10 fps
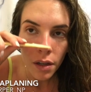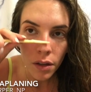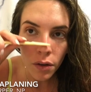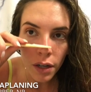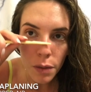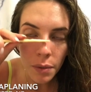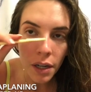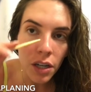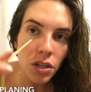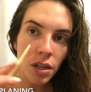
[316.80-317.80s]
little
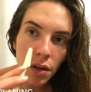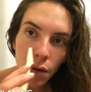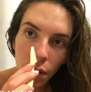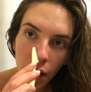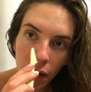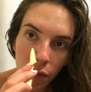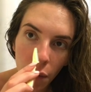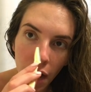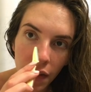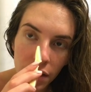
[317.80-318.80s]
explanation, kind of
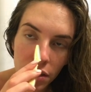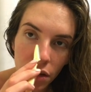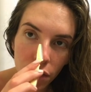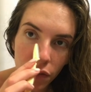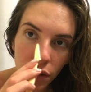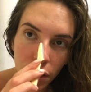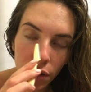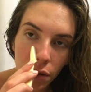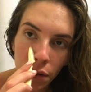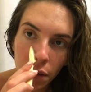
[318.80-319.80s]
why this is good for
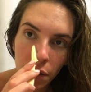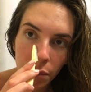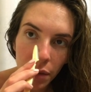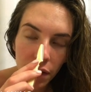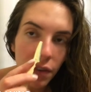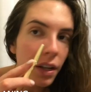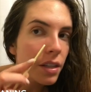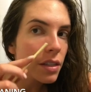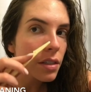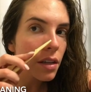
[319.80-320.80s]
you,
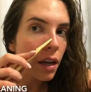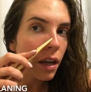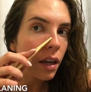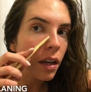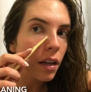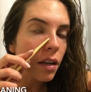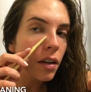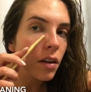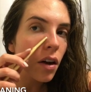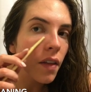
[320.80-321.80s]
benefits,
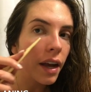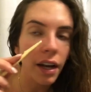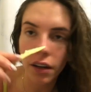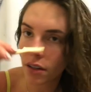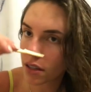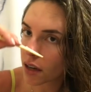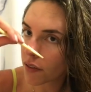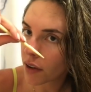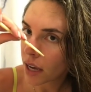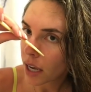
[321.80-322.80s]
and all that kind of good stuff.
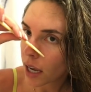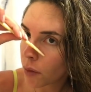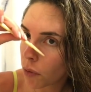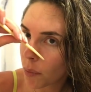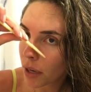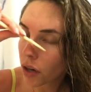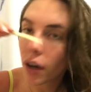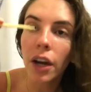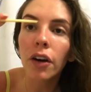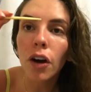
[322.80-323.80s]
It won't make your
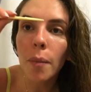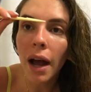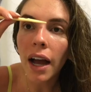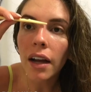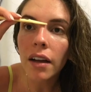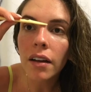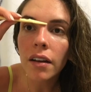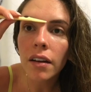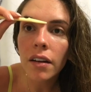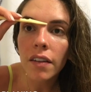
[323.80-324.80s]
hair grow back.
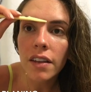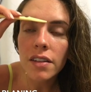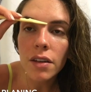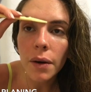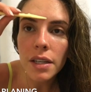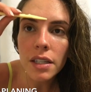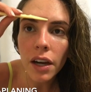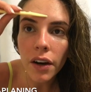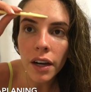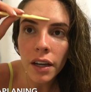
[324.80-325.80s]
This is always
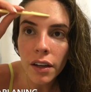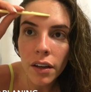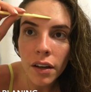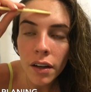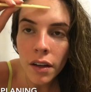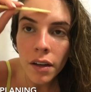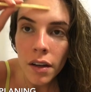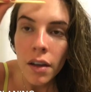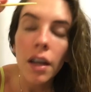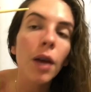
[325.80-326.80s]
scary.
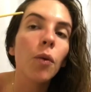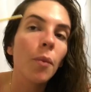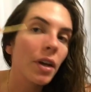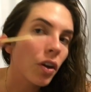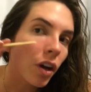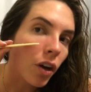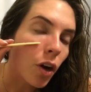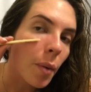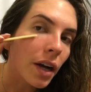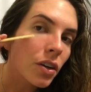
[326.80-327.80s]
It won't make your hair
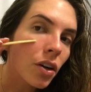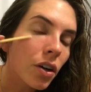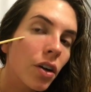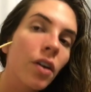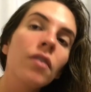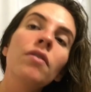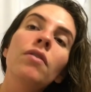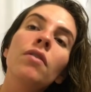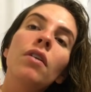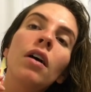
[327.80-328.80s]
go back darker.
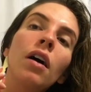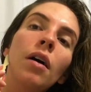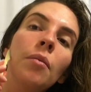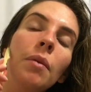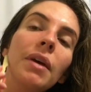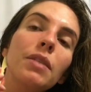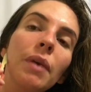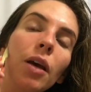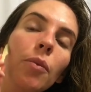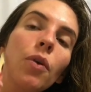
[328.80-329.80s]
It makes
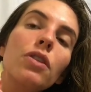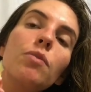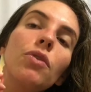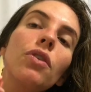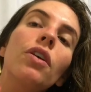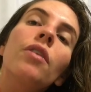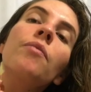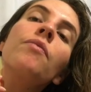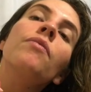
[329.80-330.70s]
makeup go on smoother.